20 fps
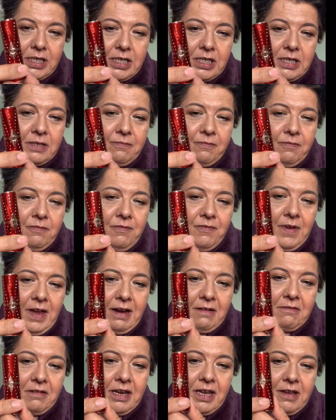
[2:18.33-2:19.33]
It's
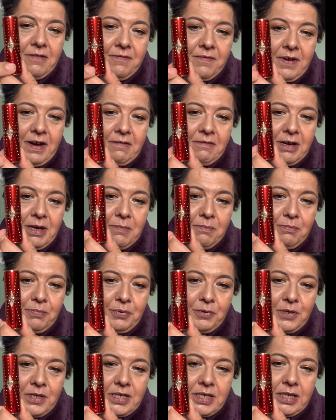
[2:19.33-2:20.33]
very, very
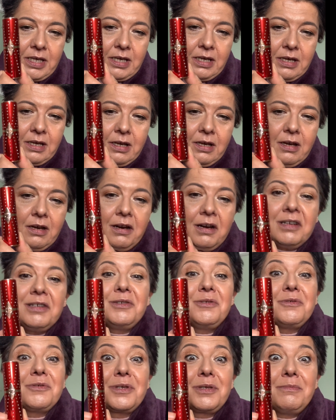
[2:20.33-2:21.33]
pretty. I
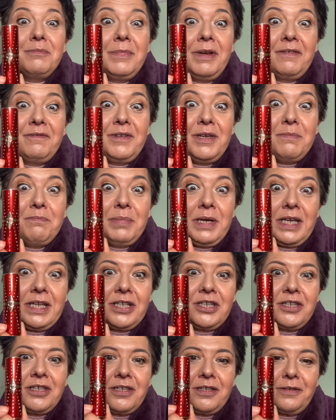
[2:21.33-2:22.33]
took some lovely
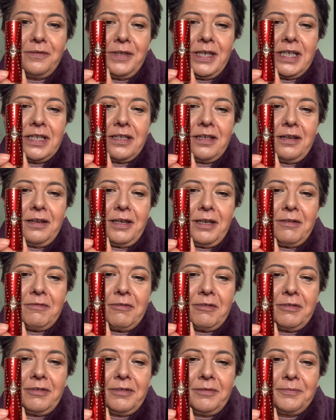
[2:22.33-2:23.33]
pictures of this earlier
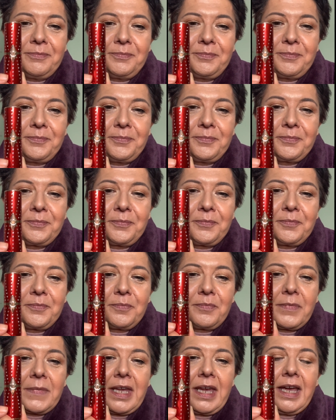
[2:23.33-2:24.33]
on.
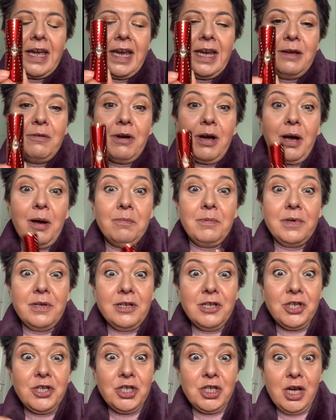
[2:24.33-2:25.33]
Anyway, I'm going
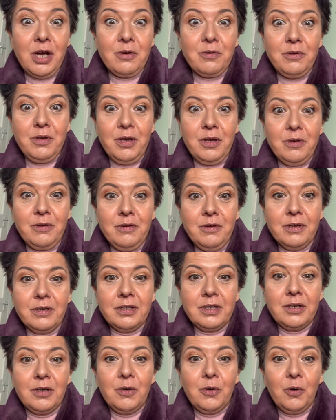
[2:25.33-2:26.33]
to show you
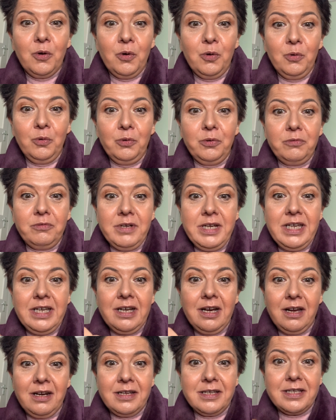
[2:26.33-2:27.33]
all three
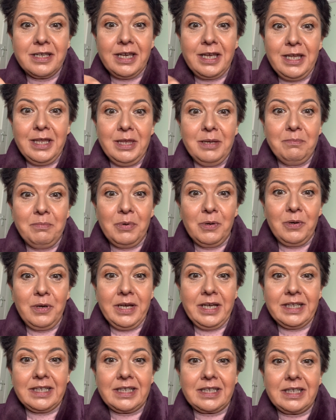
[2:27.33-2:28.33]
colours in the
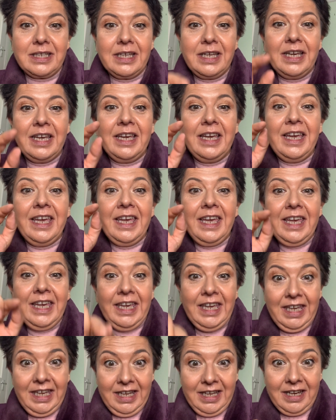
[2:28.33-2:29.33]
bullet
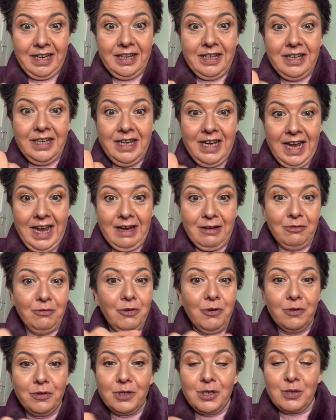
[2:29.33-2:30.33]
here now.
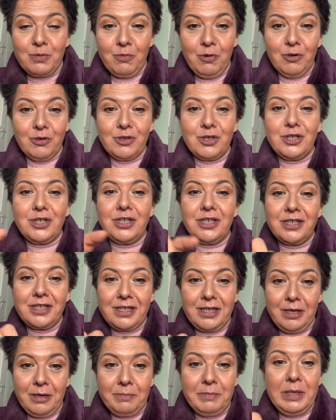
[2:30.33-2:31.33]
Not the swatch, just
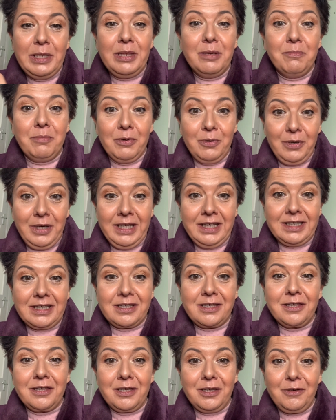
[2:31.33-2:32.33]
them in the bullet
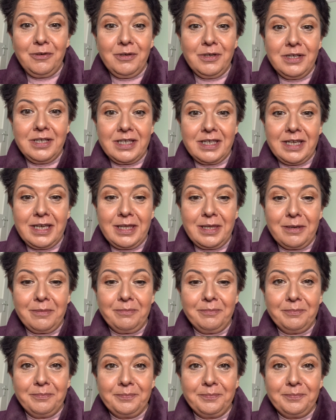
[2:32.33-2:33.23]
so that you can see them.